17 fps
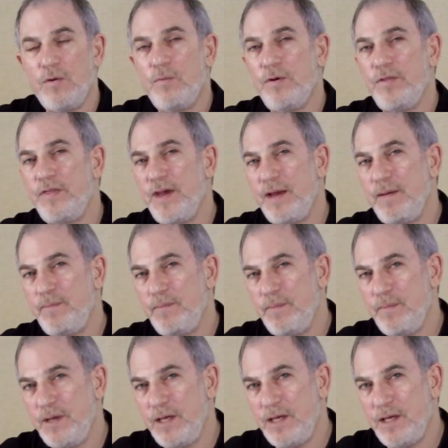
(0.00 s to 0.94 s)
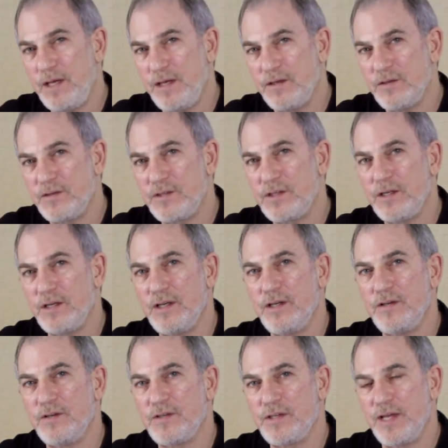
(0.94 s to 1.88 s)
What that means
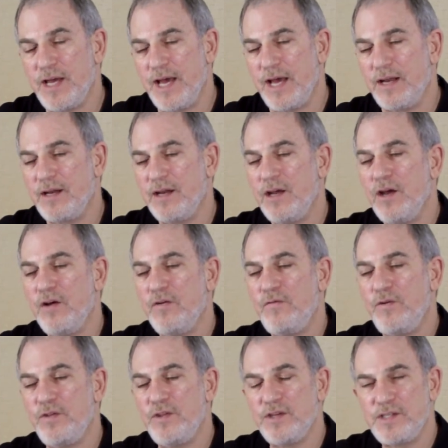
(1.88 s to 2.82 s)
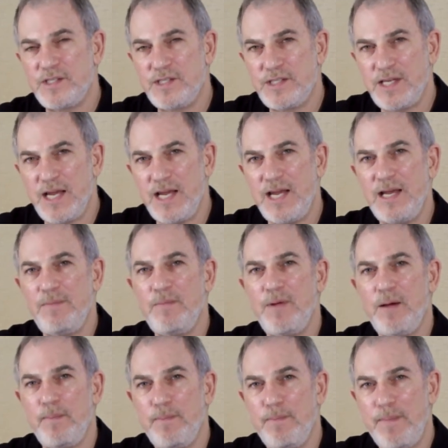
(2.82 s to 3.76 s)
is that for the same
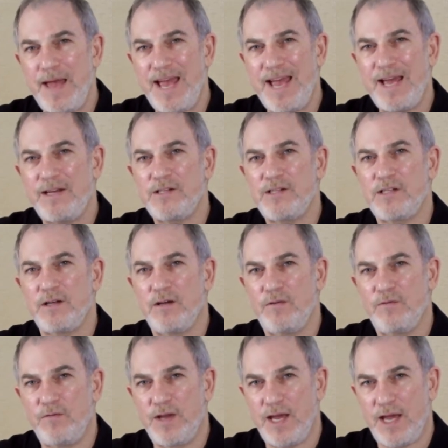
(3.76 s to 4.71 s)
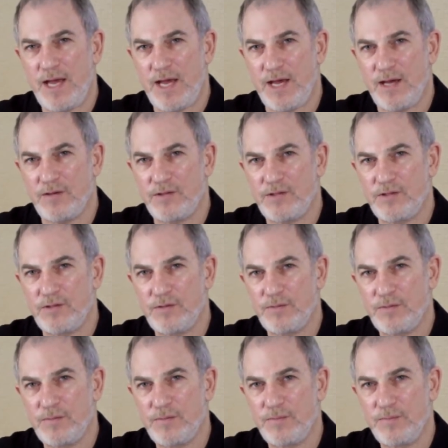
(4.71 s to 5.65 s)
mass of gas,
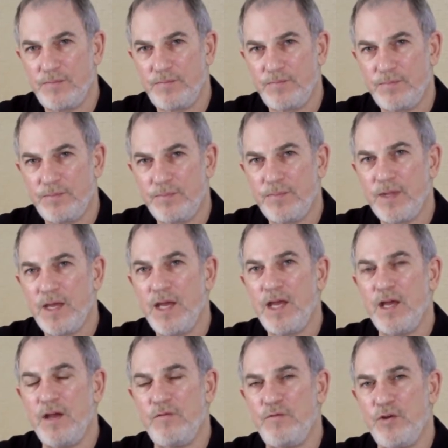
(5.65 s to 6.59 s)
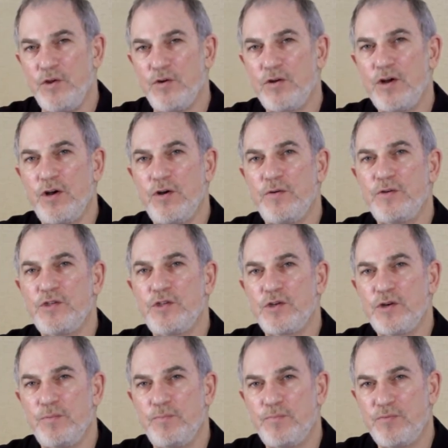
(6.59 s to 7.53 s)
if you're going to
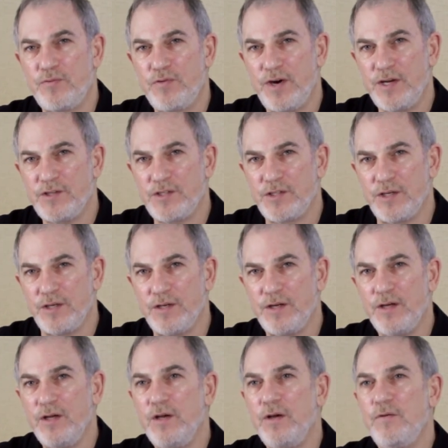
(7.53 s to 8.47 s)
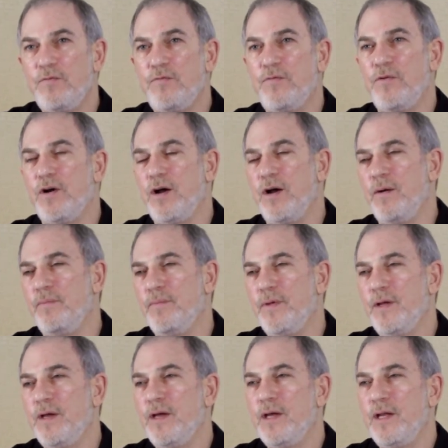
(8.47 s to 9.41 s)
compress it from,
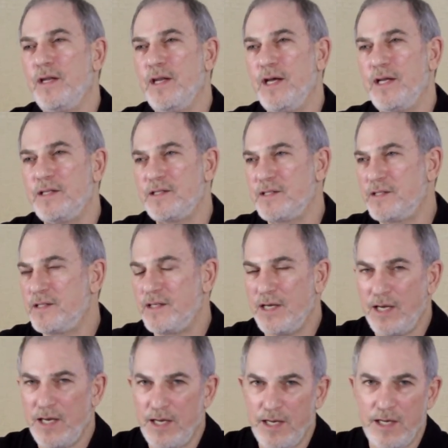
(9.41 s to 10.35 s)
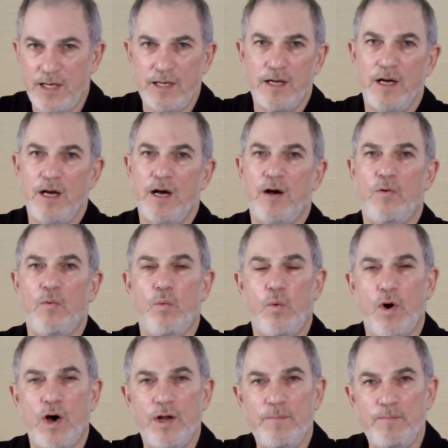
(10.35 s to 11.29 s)
let's say,
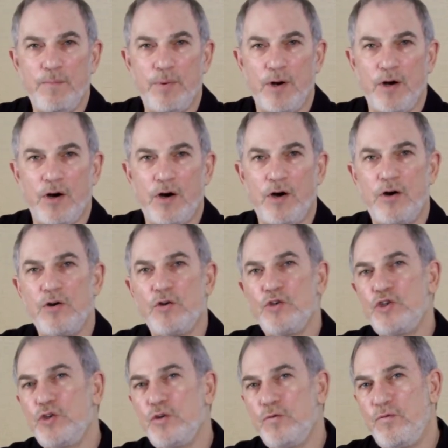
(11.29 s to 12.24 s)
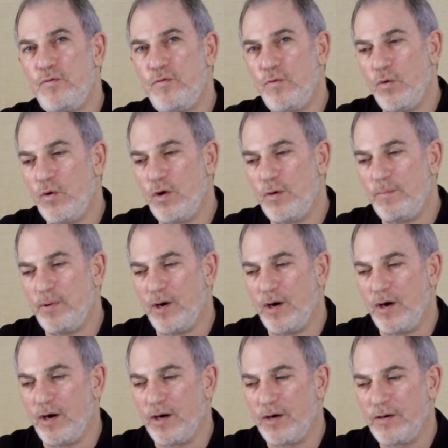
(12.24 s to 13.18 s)
one bar to four
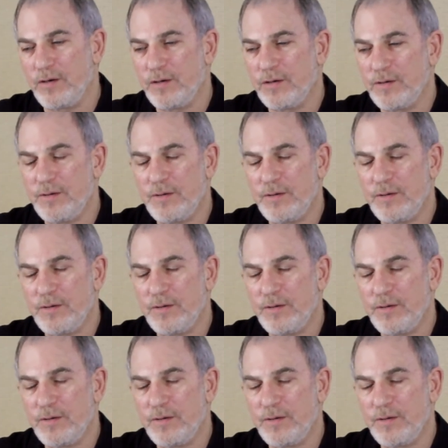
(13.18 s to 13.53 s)
bar,